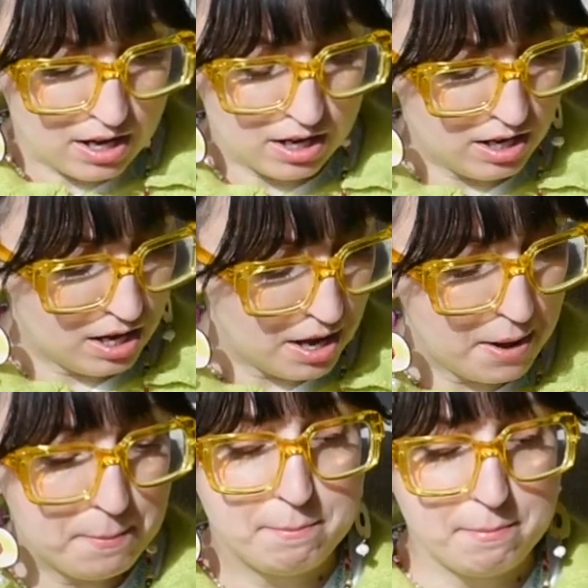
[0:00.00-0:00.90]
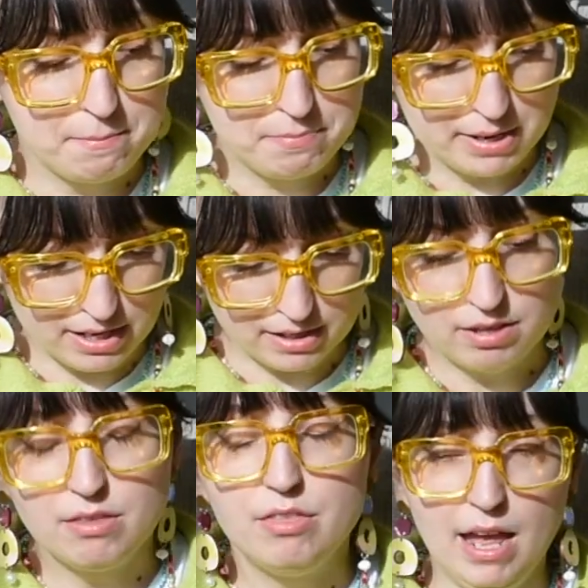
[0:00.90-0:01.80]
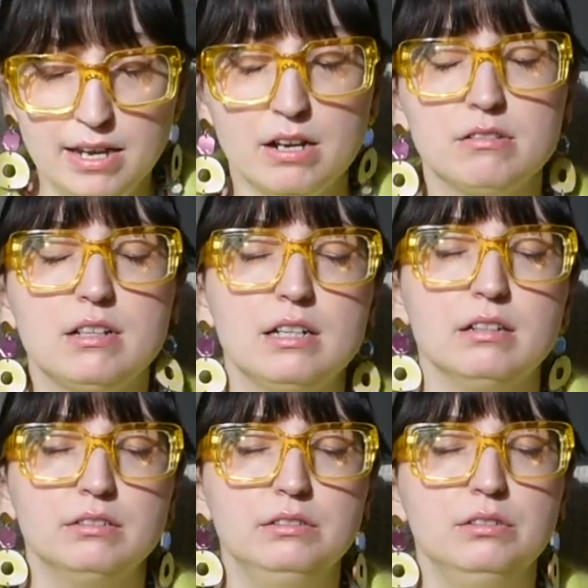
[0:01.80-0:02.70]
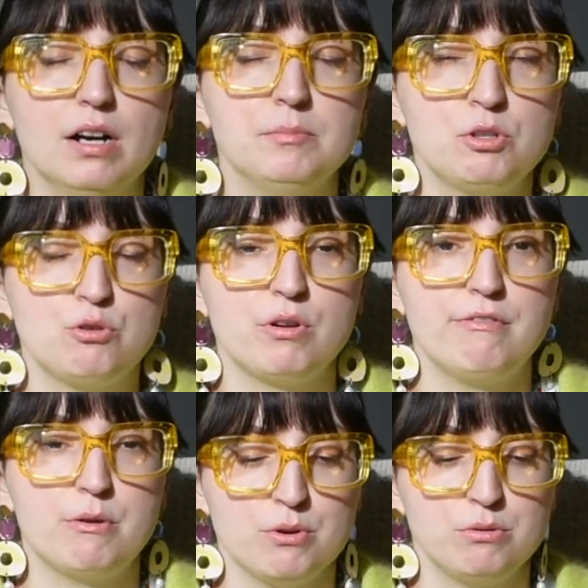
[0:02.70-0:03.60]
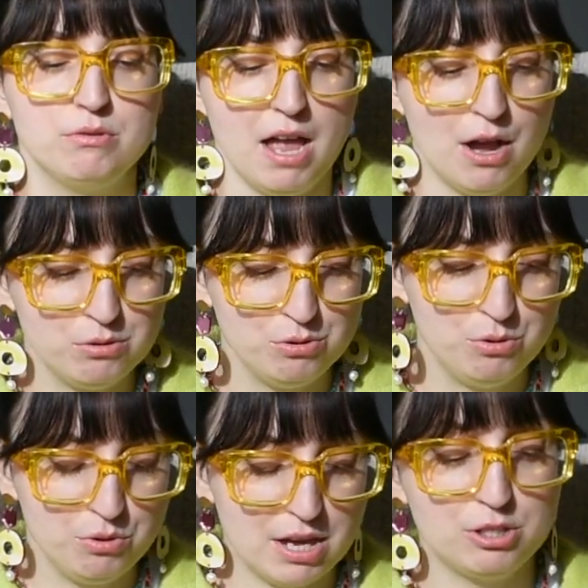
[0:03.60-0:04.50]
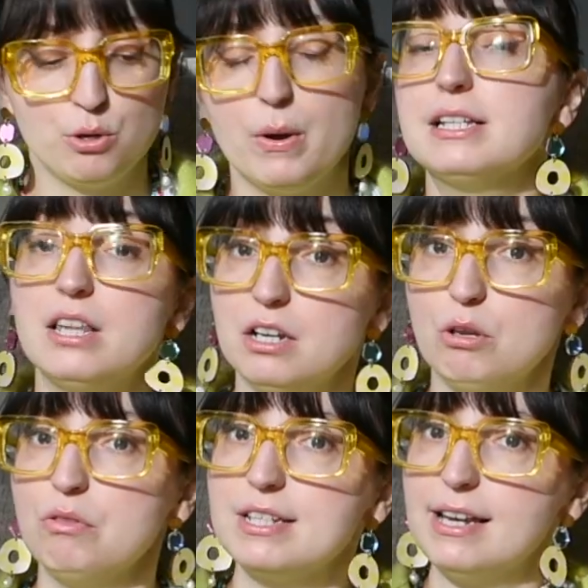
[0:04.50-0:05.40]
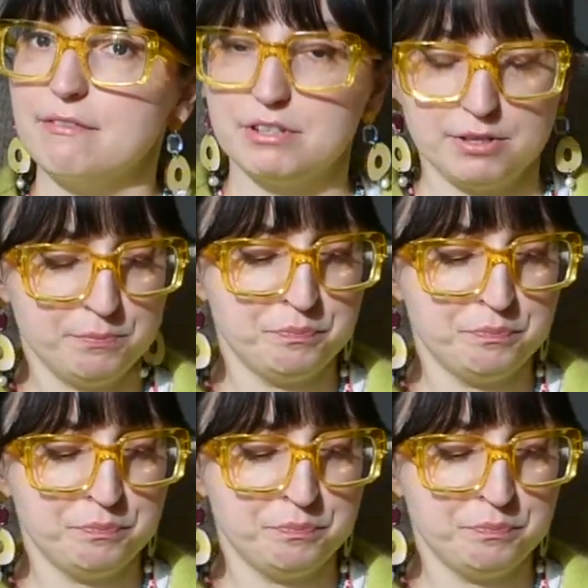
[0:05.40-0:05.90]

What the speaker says: But then I was like, ooh, I'm not sure if I want now to do that. So I started on the sleeves.